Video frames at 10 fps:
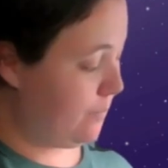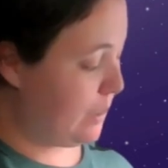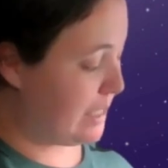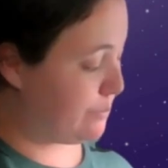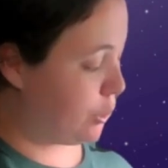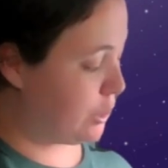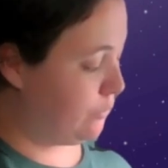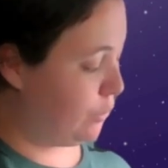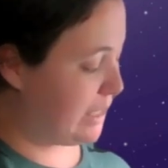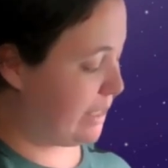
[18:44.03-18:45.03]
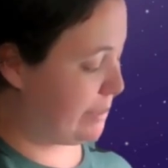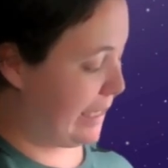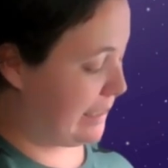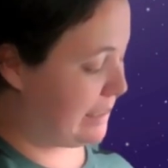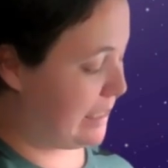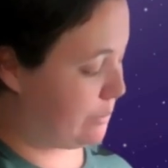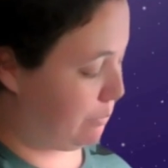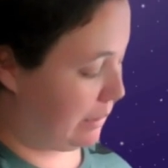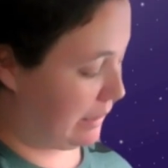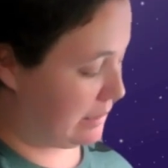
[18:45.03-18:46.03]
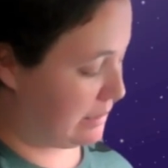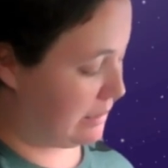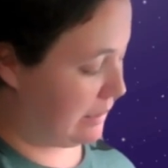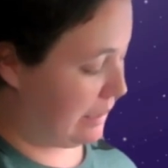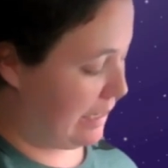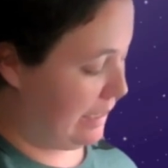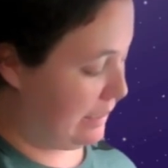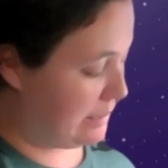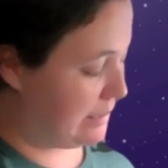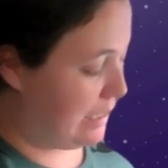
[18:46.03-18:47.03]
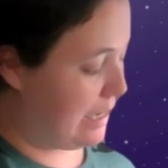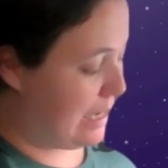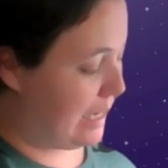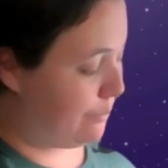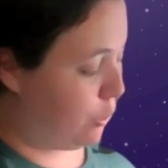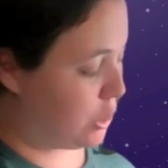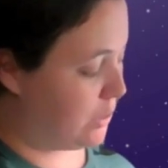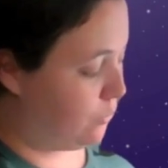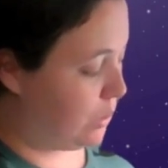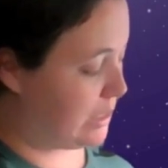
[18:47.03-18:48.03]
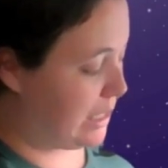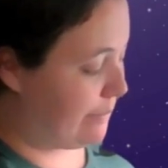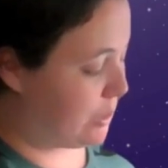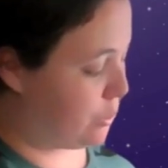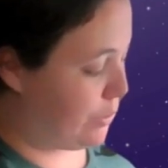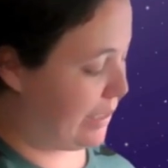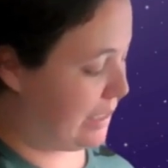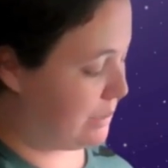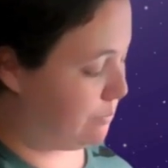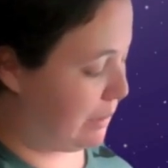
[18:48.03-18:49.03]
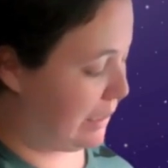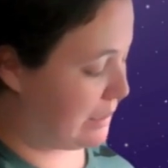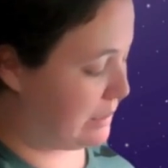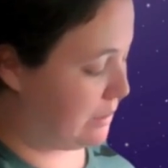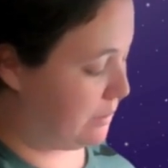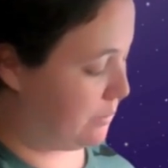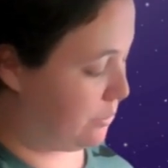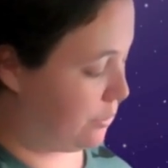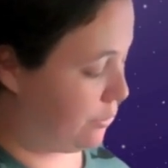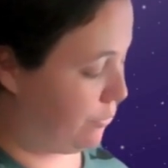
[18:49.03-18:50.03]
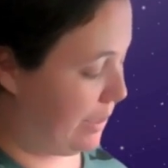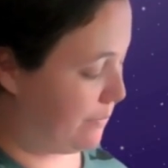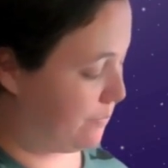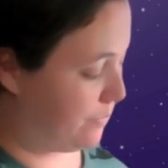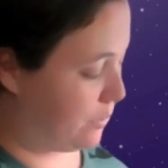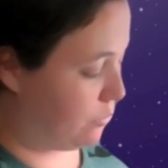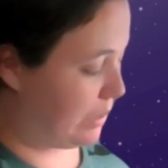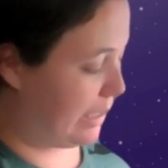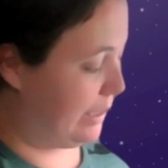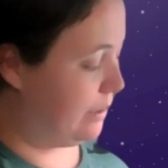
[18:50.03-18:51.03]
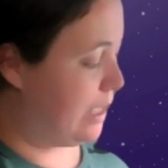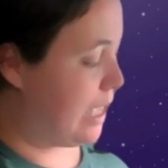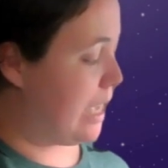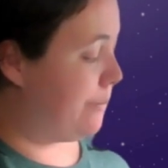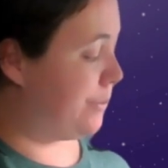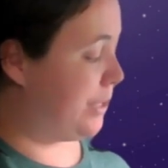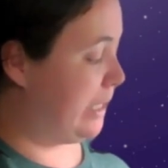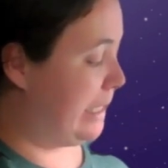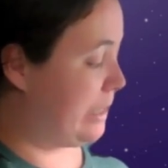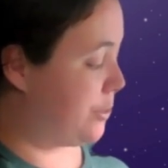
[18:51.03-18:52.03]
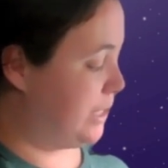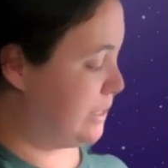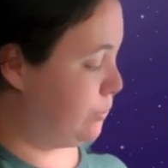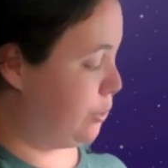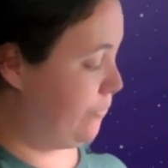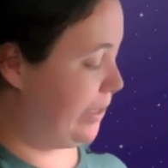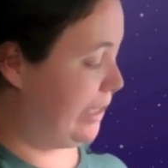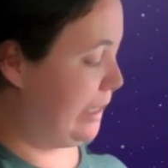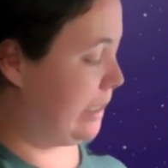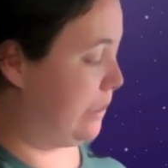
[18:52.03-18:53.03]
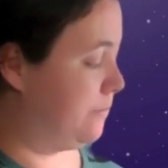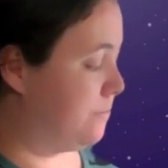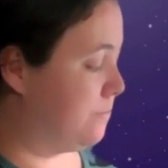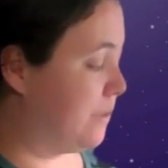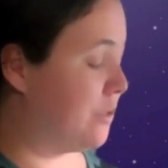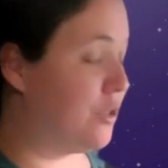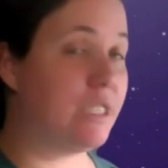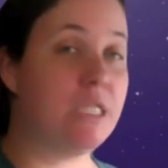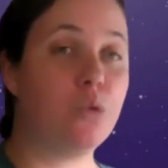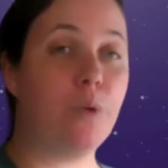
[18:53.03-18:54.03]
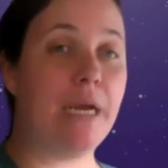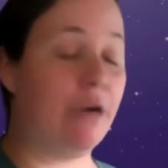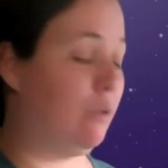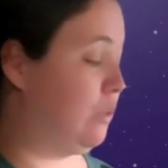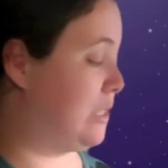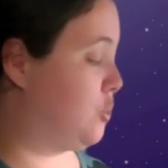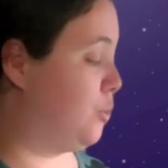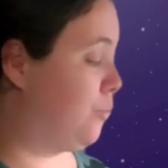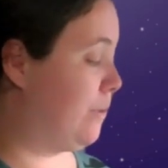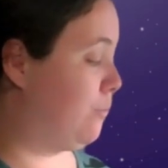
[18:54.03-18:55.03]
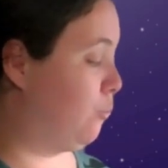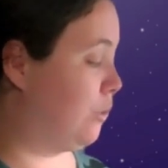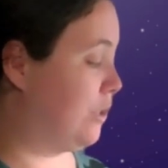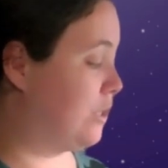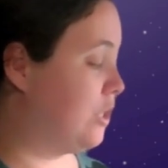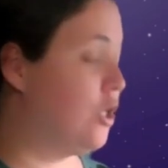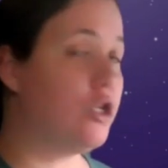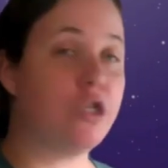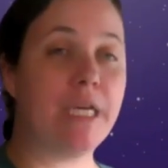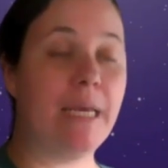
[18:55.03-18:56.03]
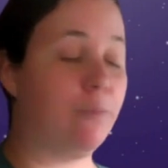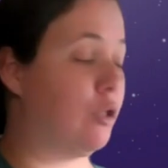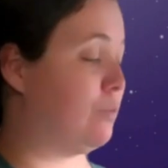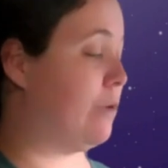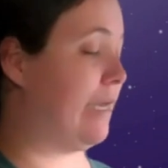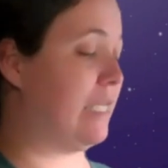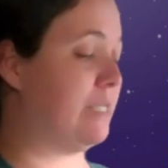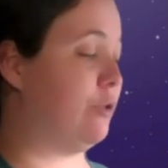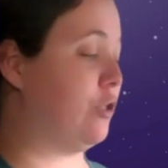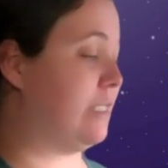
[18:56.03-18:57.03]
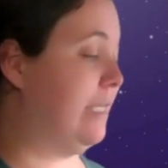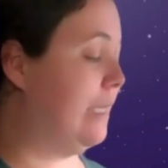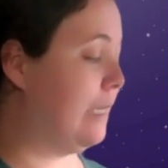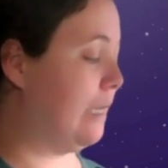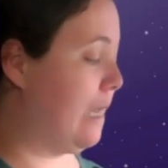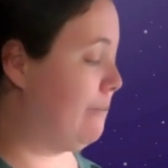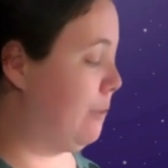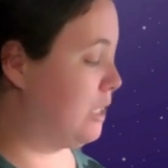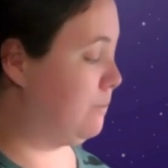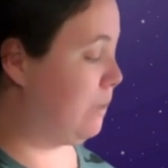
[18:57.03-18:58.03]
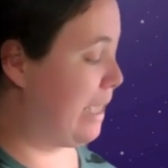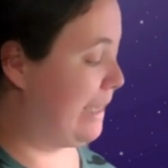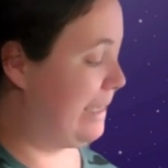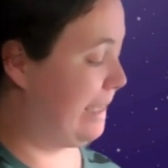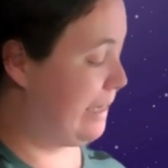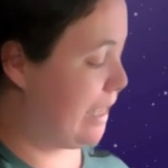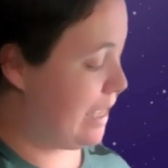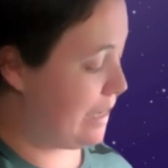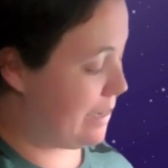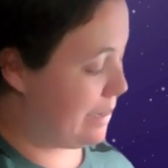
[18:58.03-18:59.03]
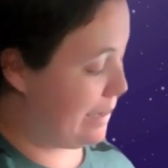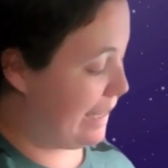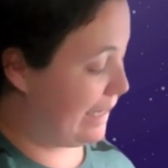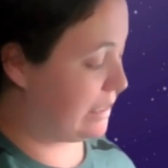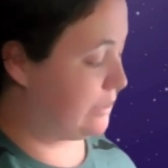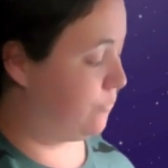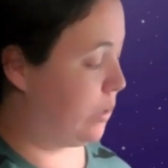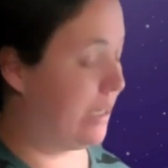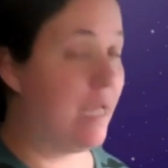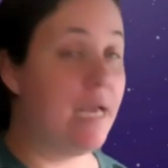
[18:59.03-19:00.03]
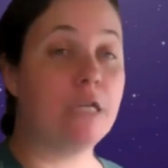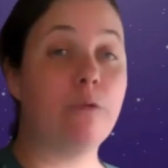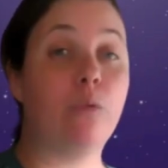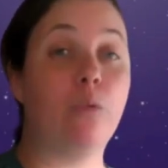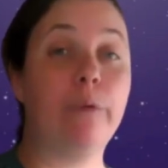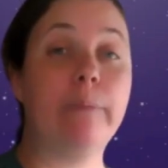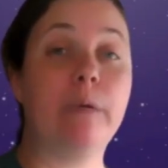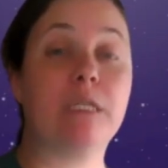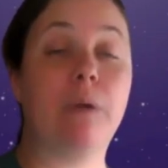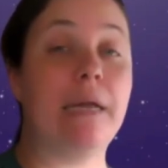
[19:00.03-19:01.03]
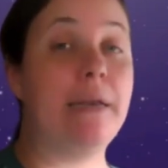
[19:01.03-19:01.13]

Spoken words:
it's positive 1 times x is plus x, and positive 1 times 3 is plus 3. Okay, but then in this one over here, this is where it was super important to keep those brackets, because here I'm multiplying in negative 1. Remember, when we multiply